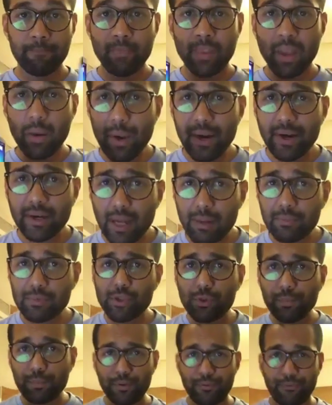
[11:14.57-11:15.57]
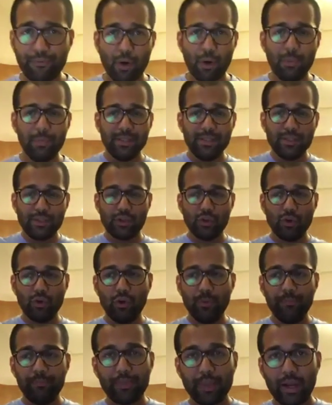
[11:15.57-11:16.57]
When it comes to performance,
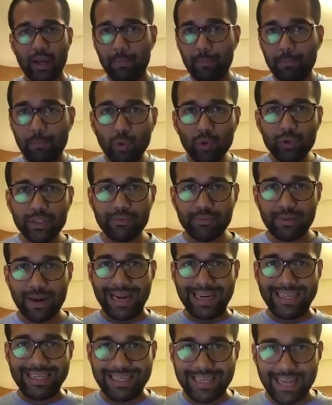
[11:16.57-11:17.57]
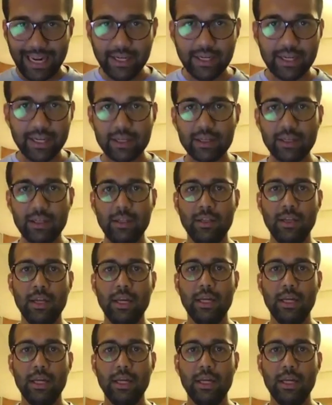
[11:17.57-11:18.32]
both have identical